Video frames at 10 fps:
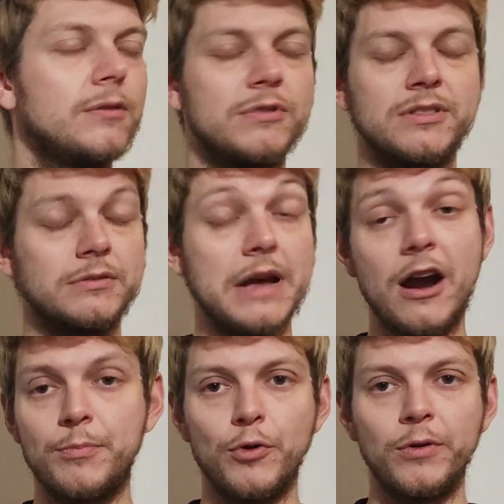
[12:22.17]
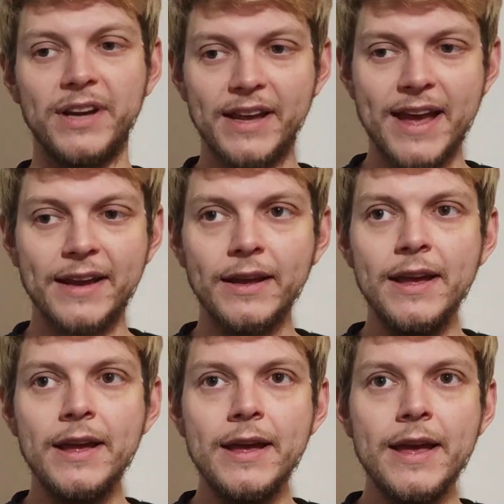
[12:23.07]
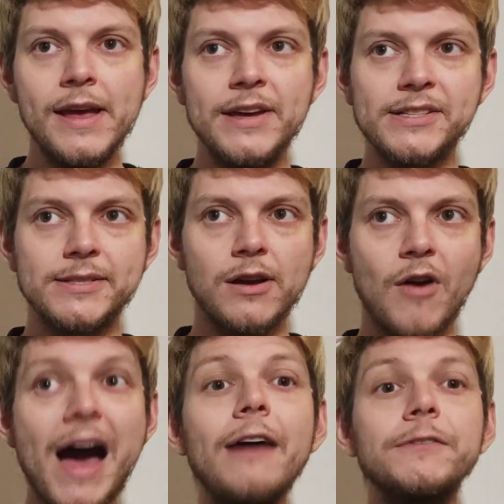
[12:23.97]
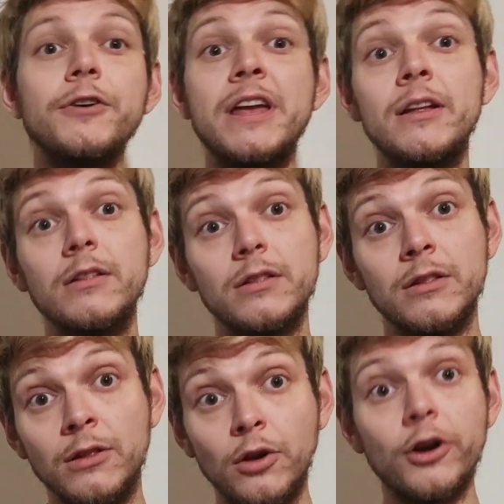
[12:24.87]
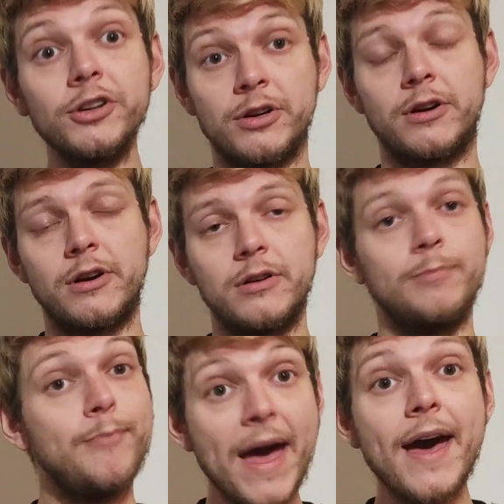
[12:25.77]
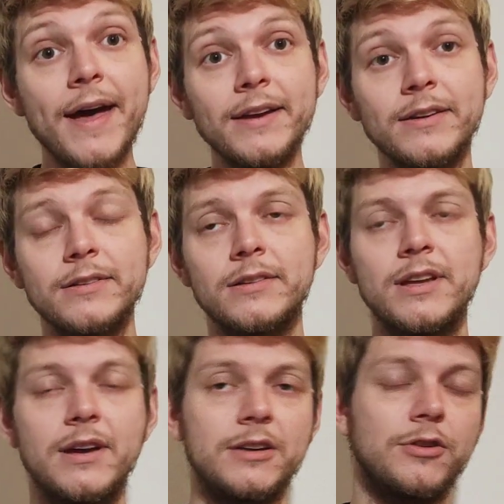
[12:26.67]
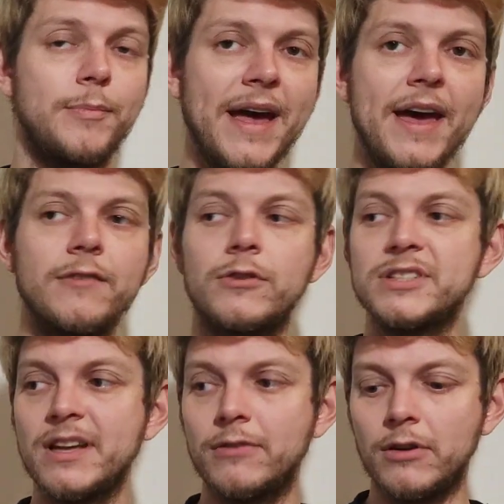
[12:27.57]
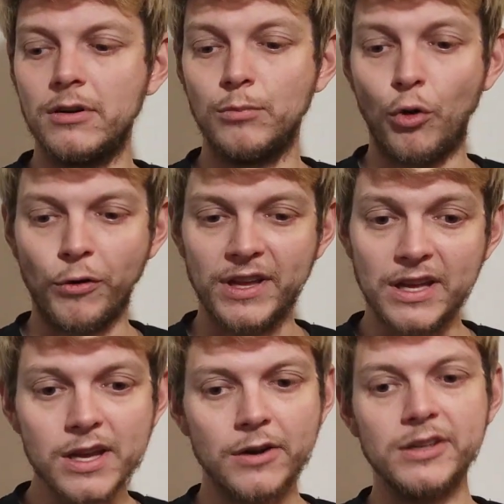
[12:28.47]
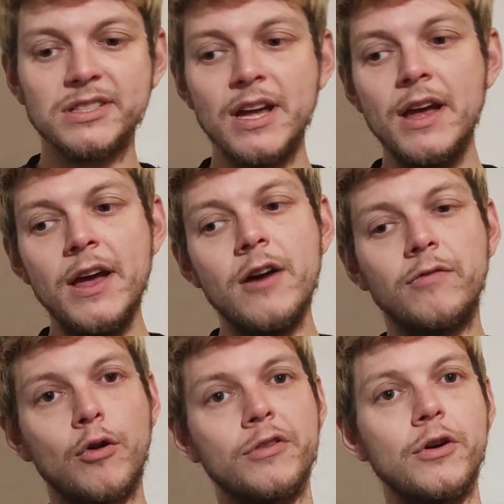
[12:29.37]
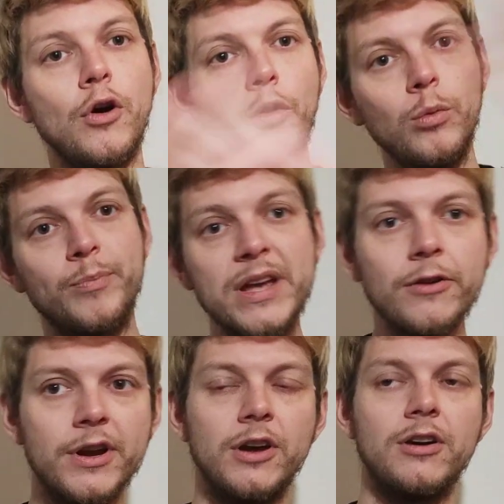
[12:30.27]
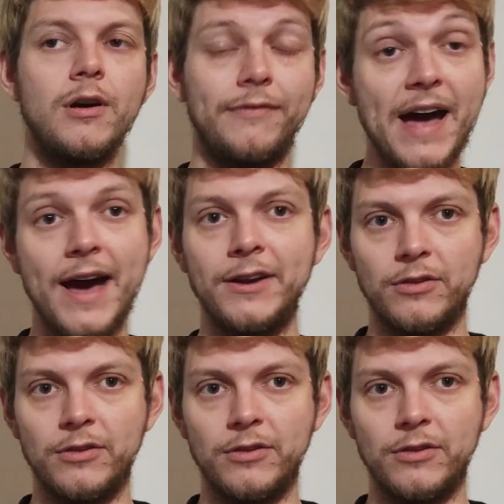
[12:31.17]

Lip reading: he was heartbroken again. So after he lured her back, he got her back for several more years, for the whole period of High